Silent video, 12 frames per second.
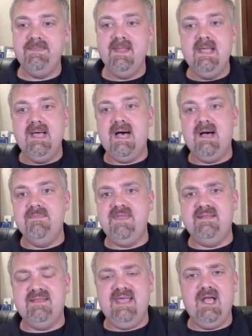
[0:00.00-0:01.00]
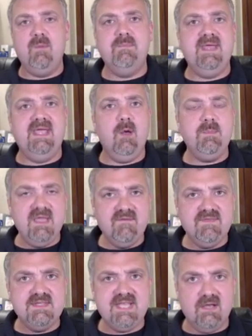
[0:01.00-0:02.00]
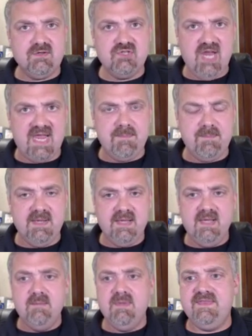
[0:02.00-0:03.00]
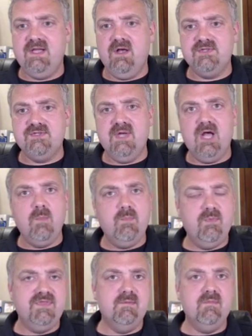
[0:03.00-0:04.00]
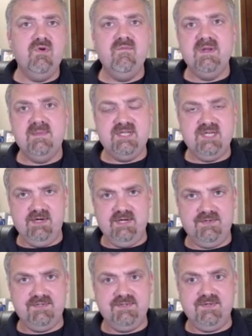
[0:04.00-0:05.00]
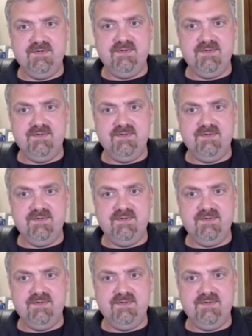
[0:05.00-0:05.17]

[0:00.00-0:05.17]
But think they help give the cell shape, but they also help with the movement of materials.